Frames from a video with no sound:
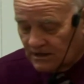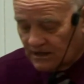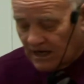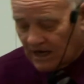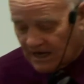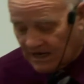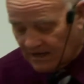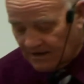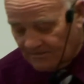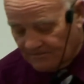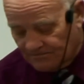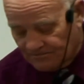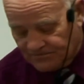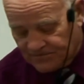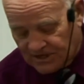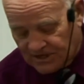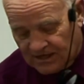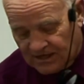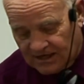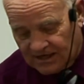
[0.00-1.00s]
Um,
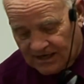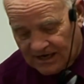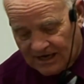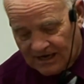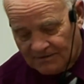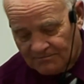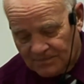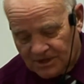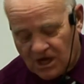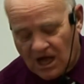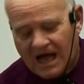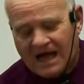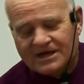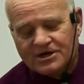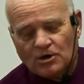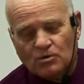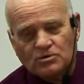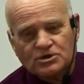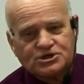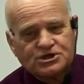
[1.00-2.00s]
Uh, because I
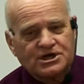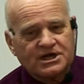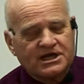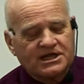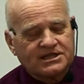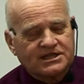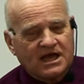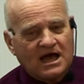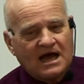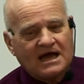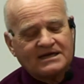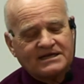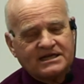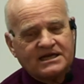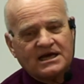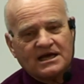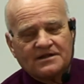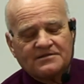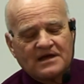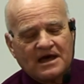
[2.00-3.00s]
don't want you to get the
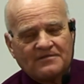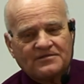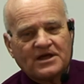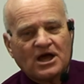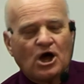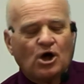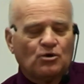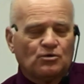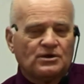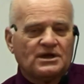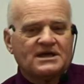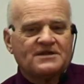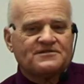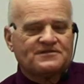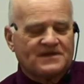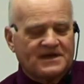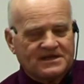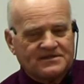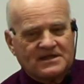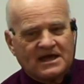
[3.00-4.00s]
idea that the only
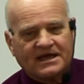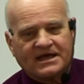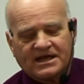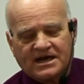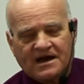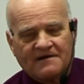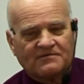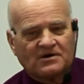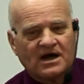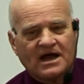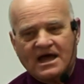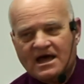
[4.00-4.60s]
thing that can ever